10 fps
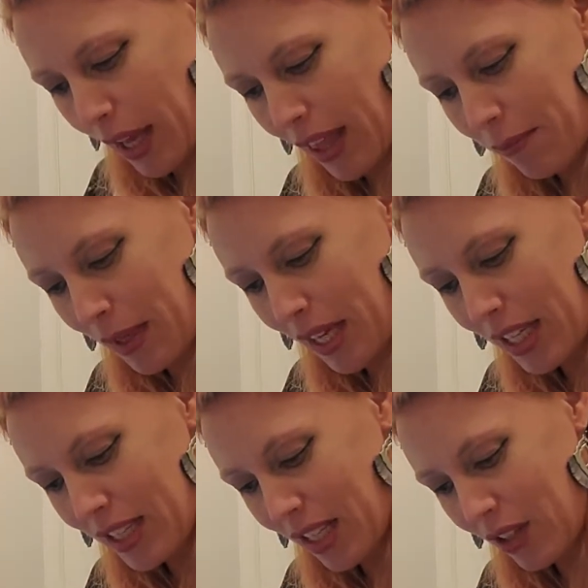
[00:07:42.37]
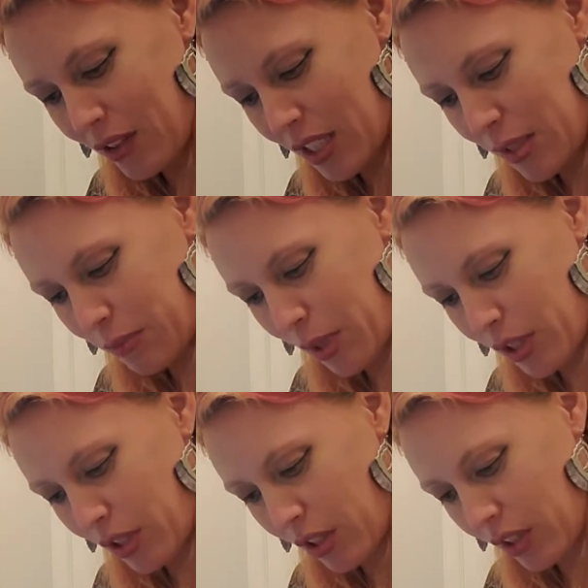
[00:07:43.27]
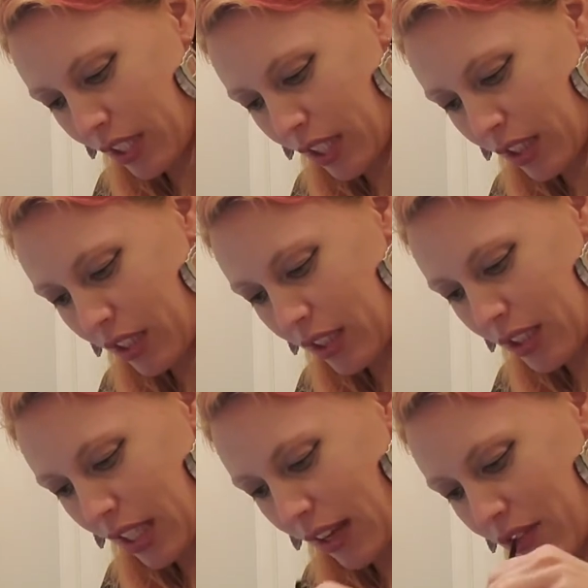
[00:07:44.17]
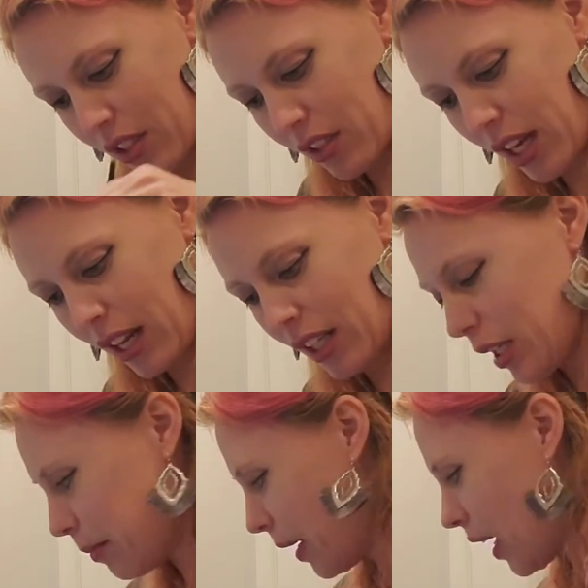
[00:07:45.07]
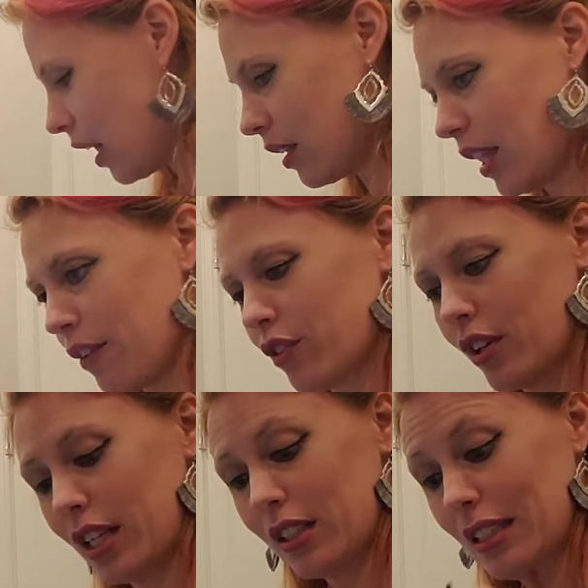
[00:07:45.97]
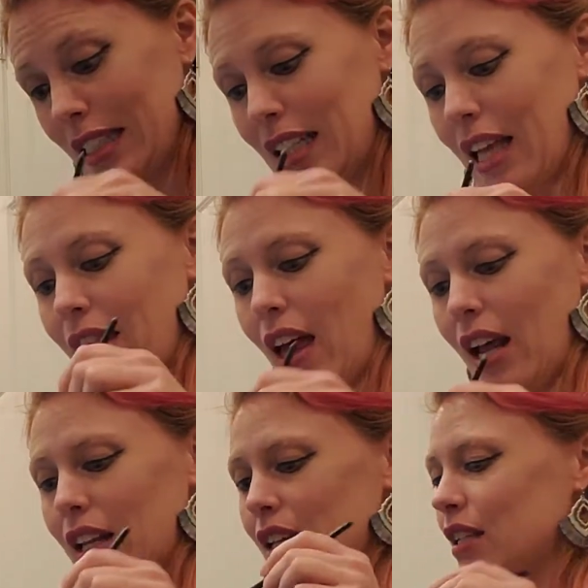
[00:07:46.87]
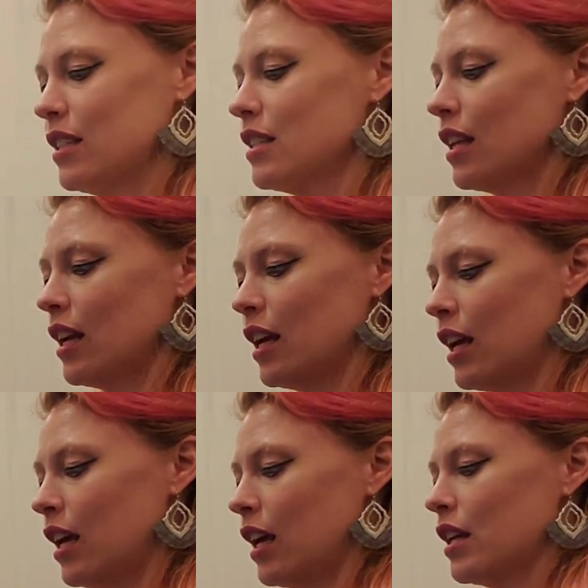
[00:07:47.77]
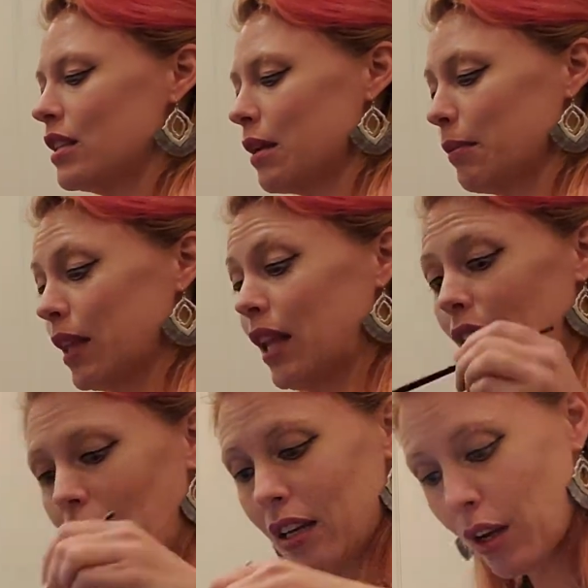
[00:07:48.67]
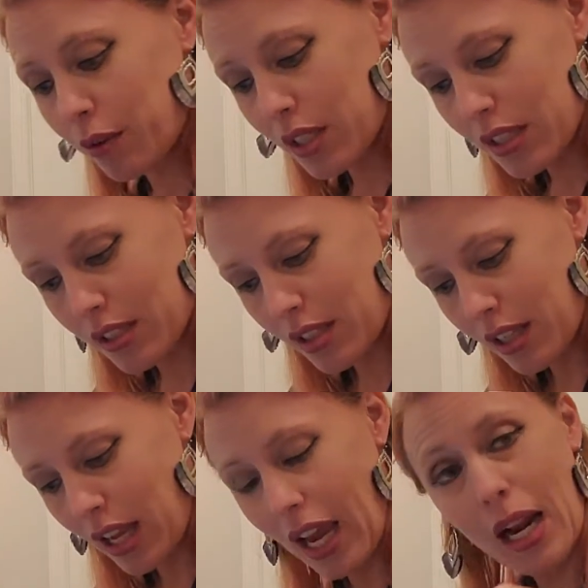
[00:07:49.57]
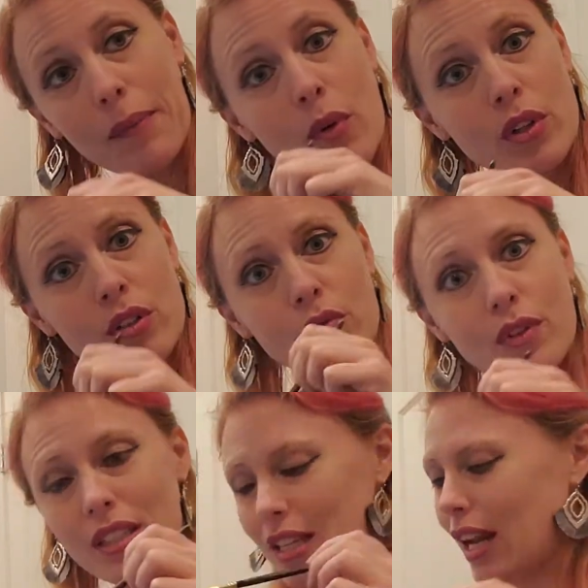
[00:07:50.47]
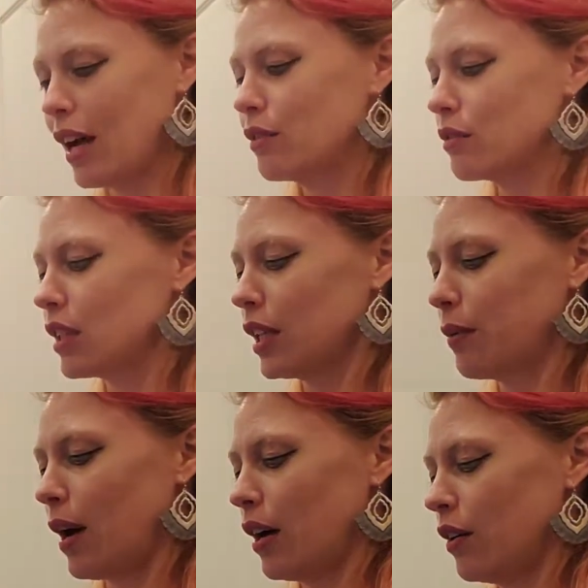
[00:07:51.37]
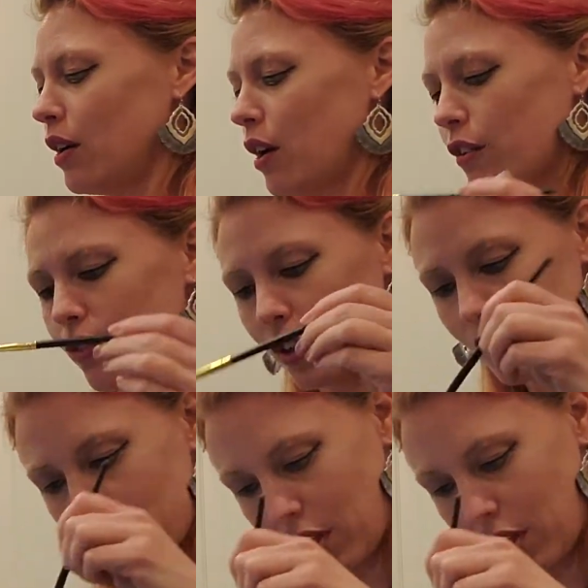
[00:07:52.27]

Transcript: and because I used this brush earlier, it looks like I've still got a little bit of color left on it. That is something that I noticed, and I'm going to rinse that out really well first.